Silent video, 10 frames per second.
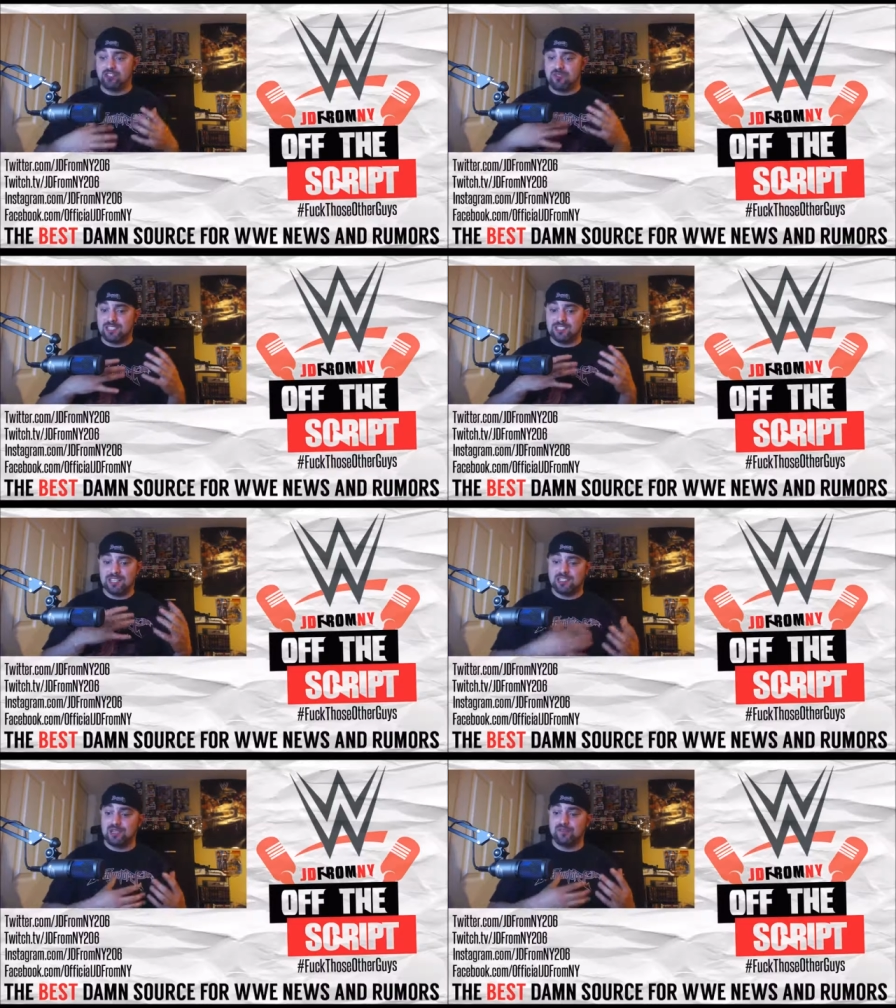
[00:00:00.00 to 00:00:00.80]
the
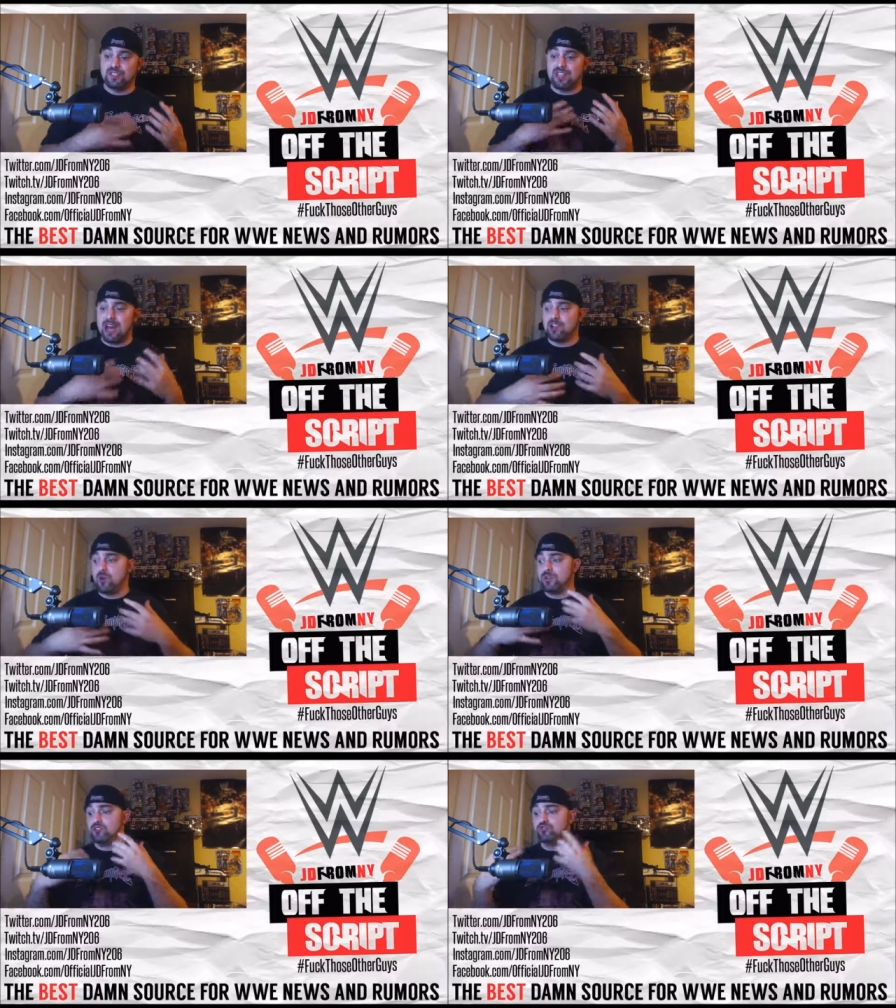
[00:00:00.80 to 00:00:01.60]
wrestling itself is not
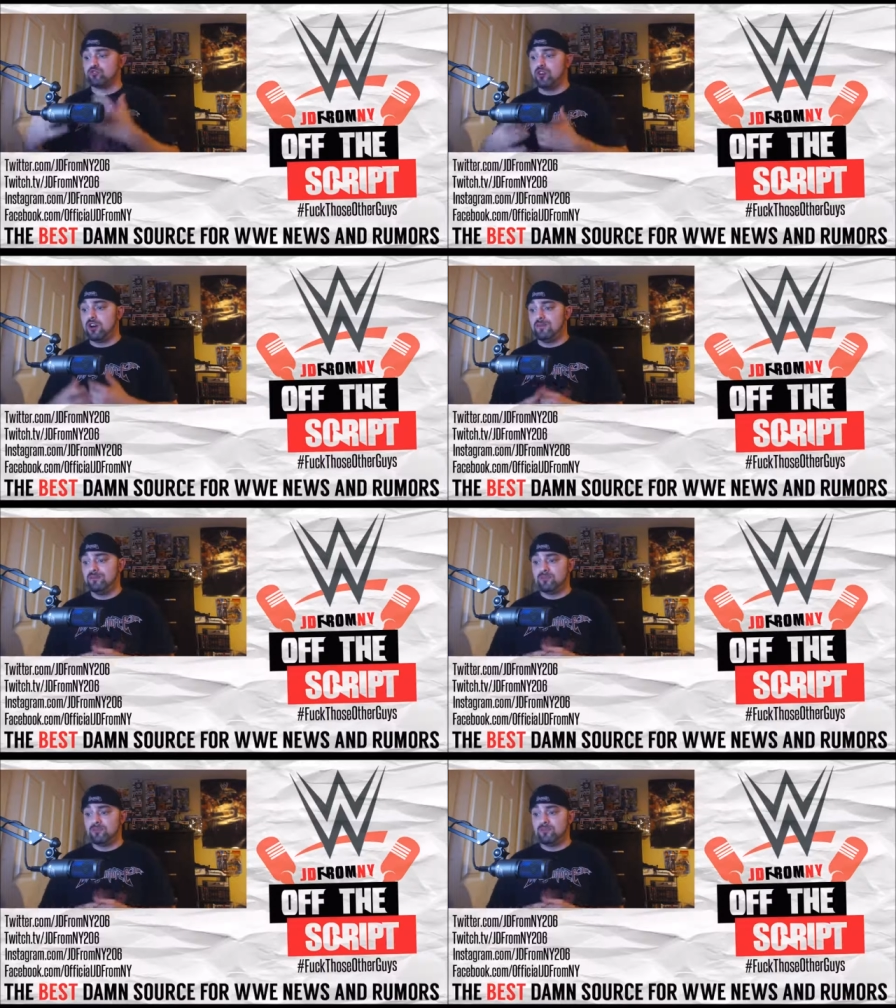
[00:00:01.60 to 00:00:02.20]
going to draw.